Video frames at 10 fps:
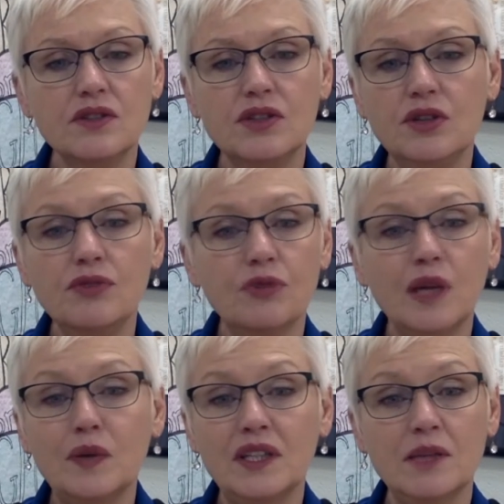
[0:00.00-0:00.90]
or do you
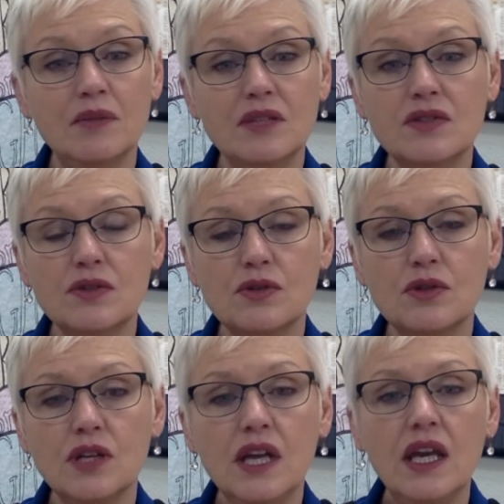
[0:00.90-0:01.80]
frequently miss
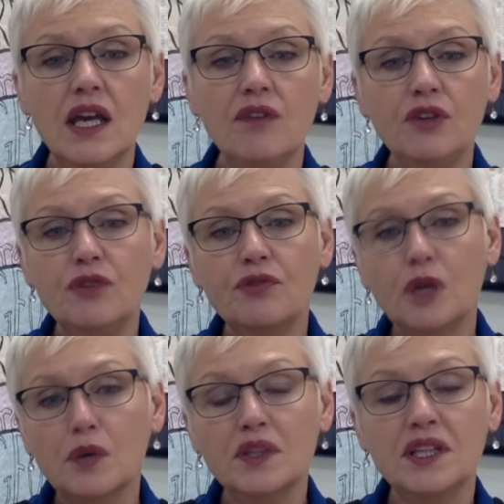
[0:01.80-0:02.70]
school? If you
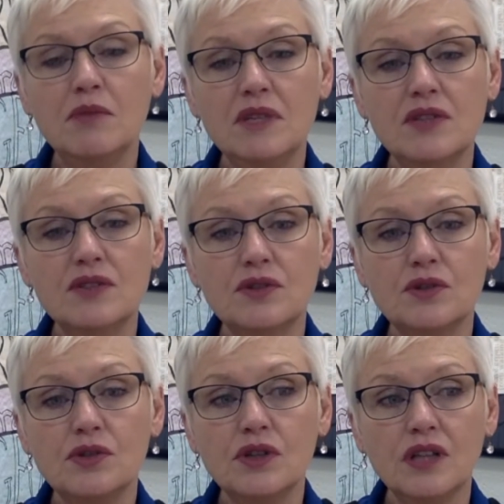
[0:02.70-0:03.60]
frequently miss
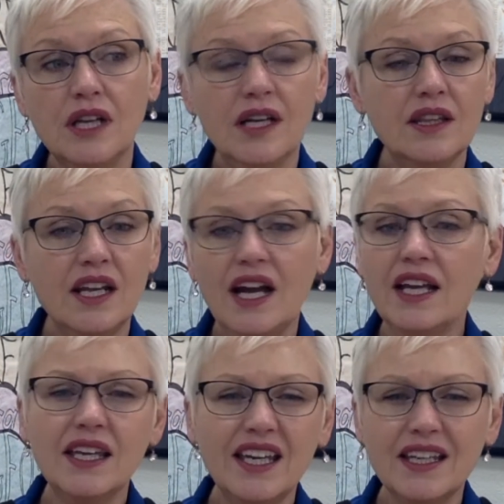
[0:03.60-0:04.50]
school, then I
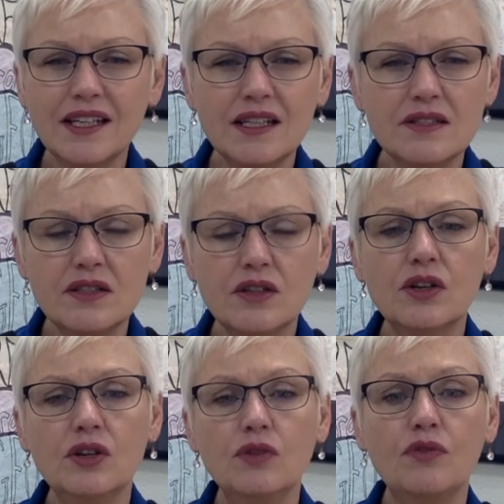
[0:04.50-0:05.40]
can't consider
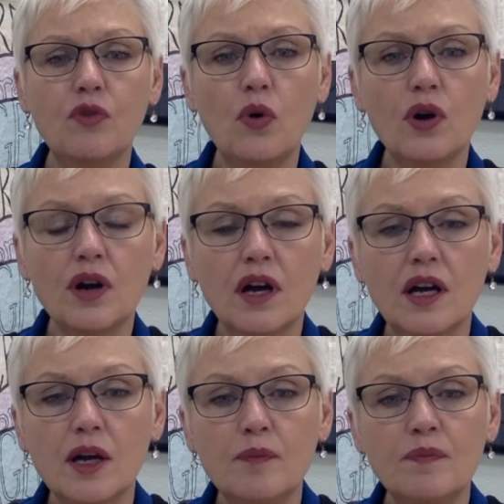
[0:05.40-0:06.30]
you for
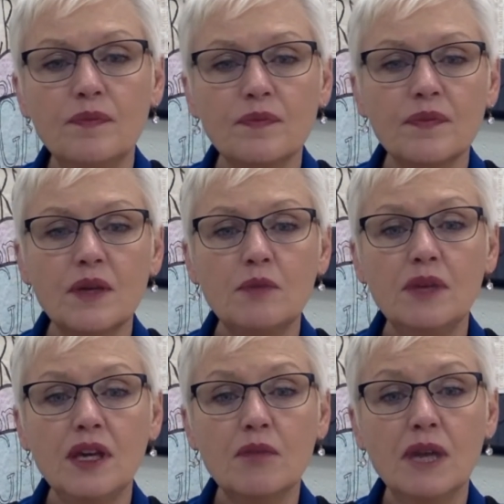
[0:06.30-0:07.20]

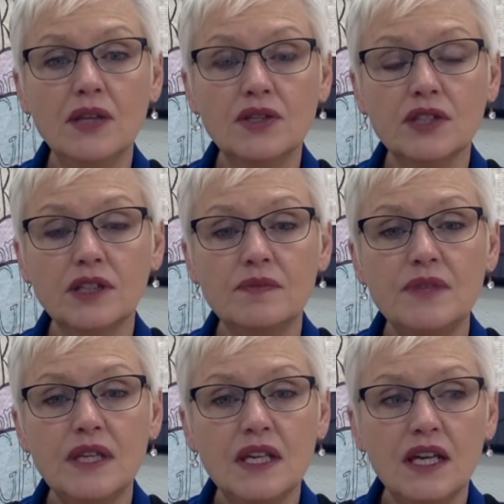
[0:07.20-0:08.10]
being a mentor.
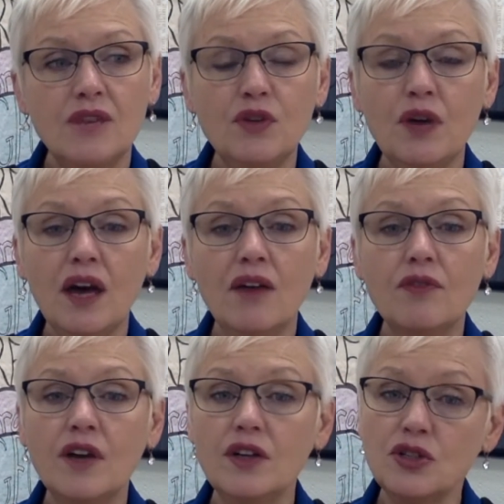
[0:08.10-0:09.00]
If you have
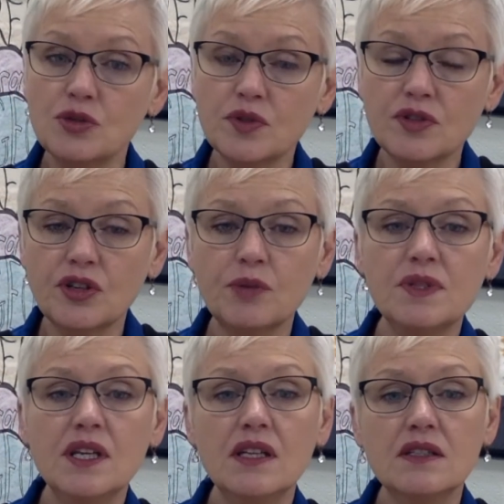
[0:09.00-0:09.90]
unusual
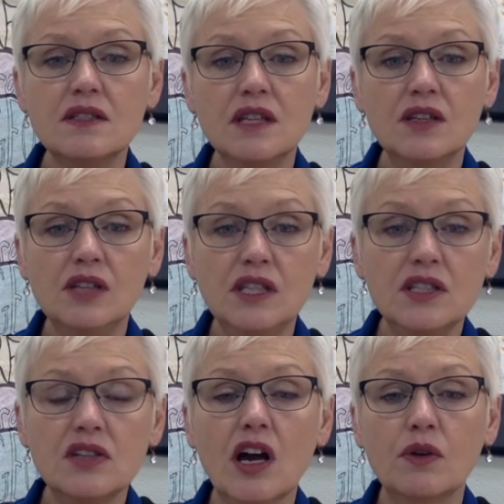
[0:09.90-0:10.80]
circumstances, then you need to
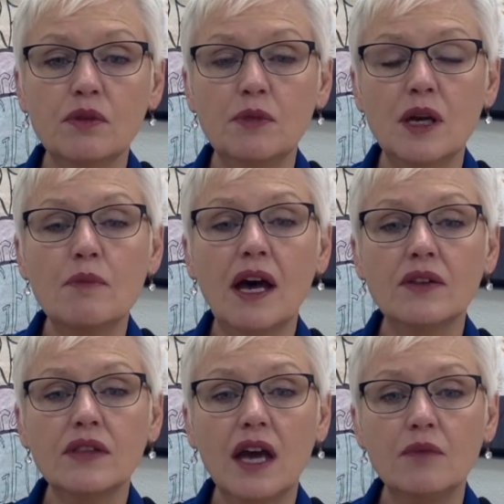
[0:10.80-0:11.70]
talk with me about
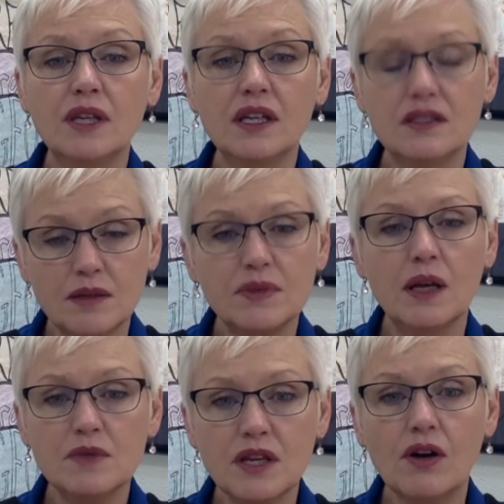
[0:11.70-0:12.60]
that, because
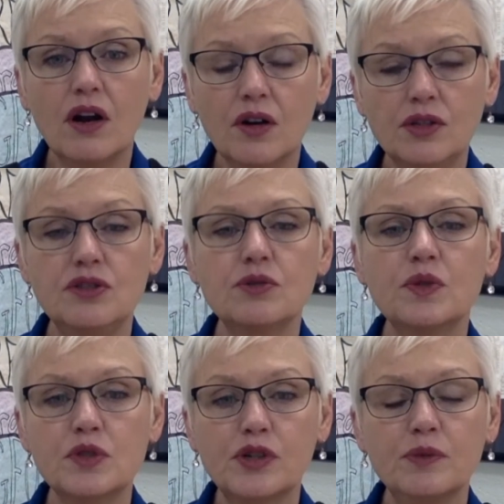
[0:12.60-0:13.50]
sometimes there are unusual
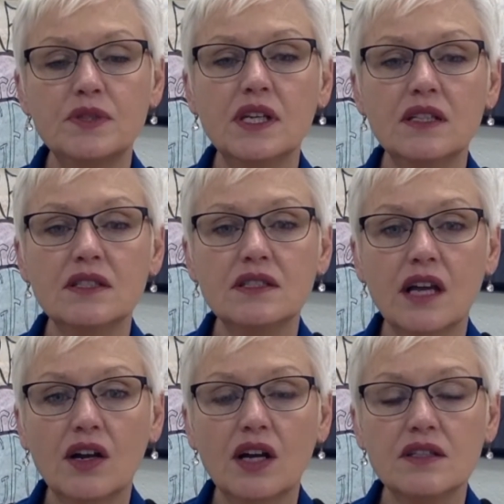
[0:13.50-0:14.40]
circumstances
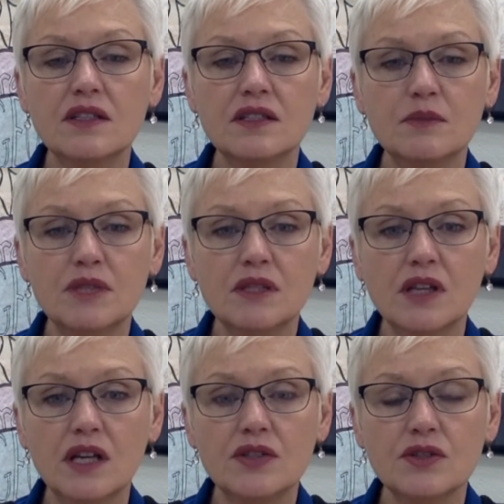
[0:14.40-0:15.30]
that cause us to miss a
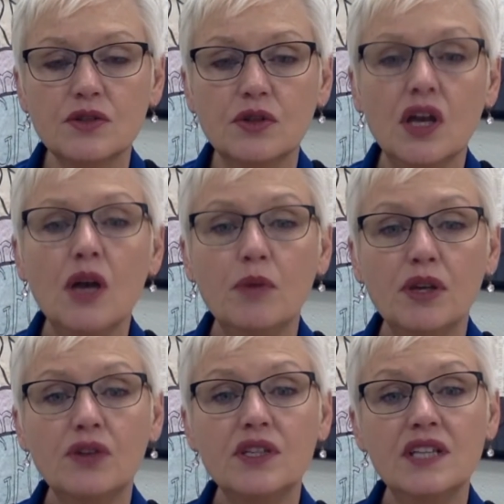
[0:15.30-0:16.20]
lot of school. But
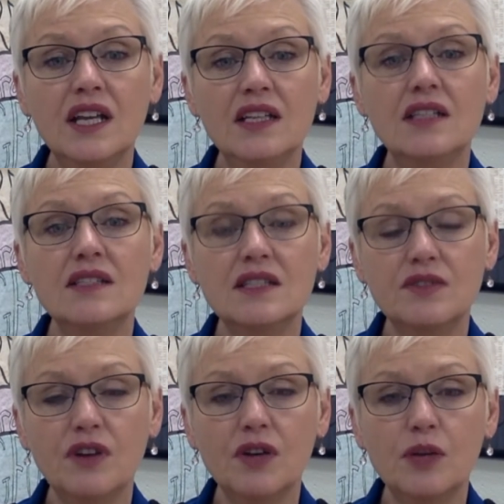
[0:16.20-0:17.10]
your attendance is
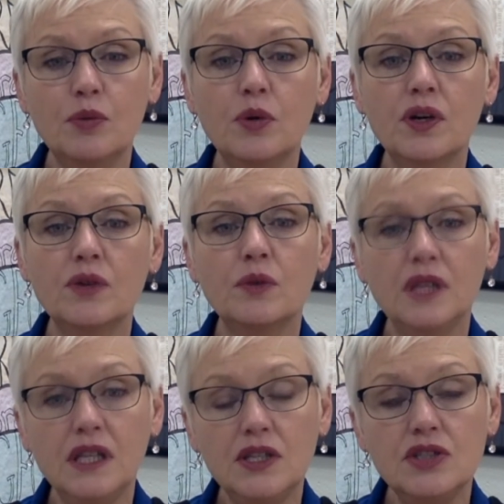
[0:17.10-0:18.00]
very important. We
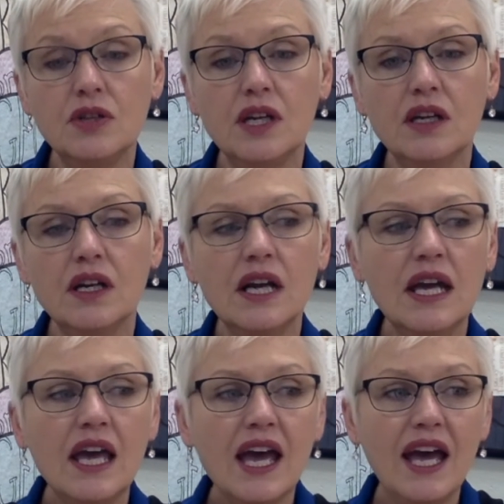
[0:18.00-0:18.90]
need you here.
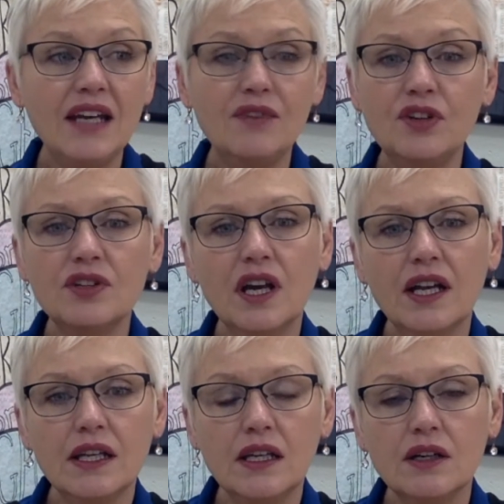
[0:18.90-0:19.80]
And if you're
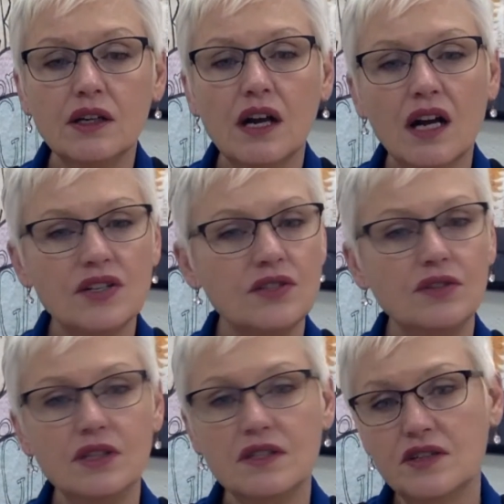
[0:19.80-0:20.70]
not here, our
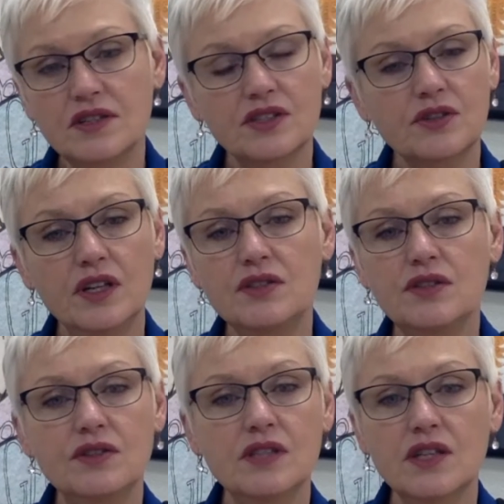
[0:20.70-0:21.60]
students, our 6th grade
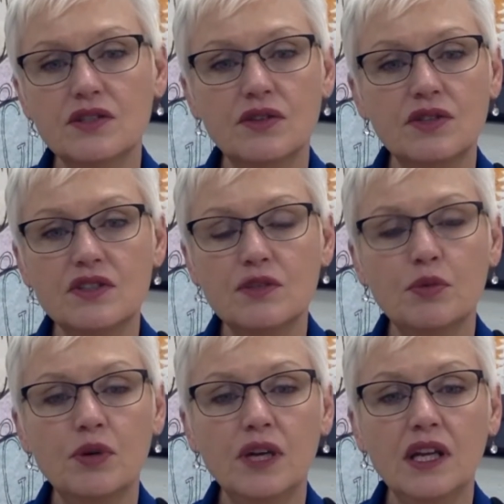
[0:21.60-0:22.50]
students, get so
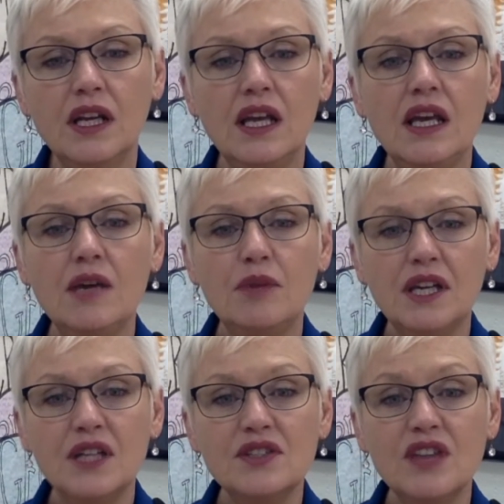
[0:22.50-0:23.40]
disappointed
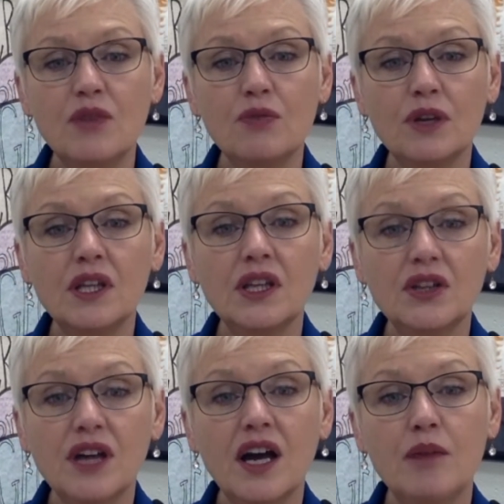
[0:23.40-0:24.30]
because they really
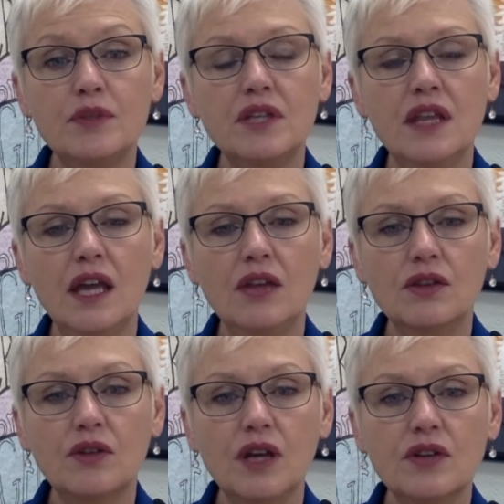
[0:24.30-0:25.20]
look up to the 8th
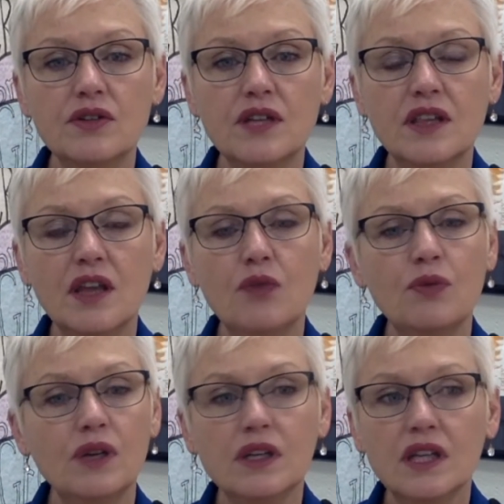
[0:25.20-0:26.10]
graders, and they
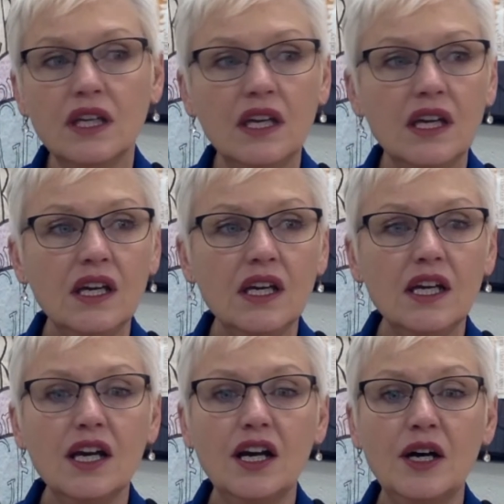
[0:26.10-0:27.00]
really
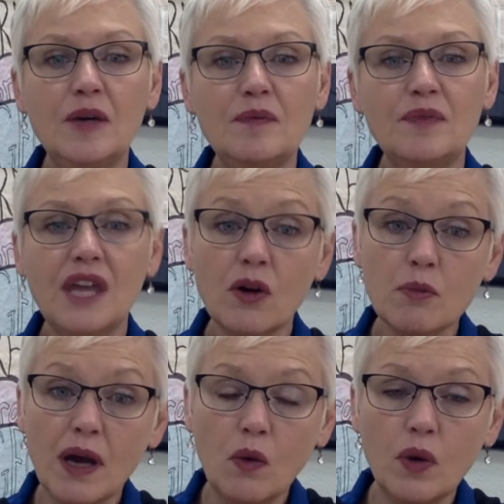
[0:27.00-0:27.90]
care
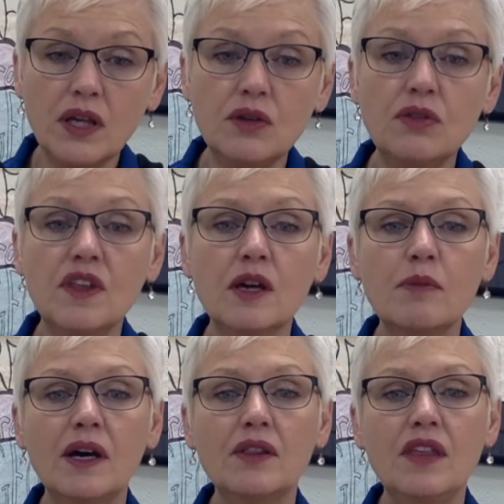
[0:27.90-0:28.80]
about what you think
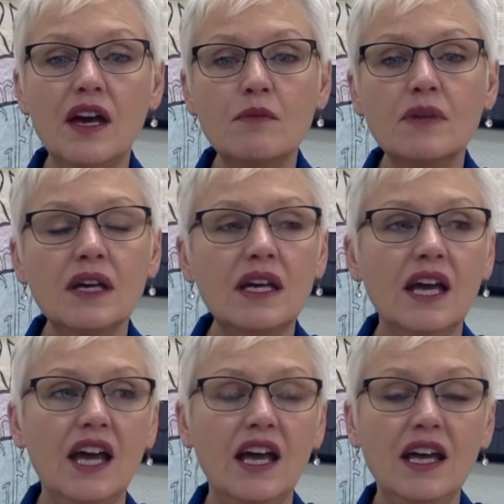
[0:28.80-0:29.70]
about them,
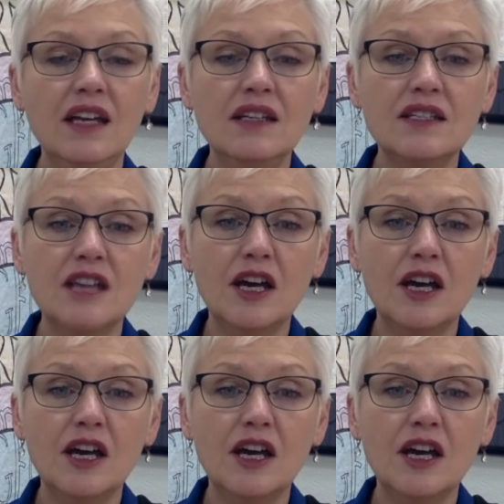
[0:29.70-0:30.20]
and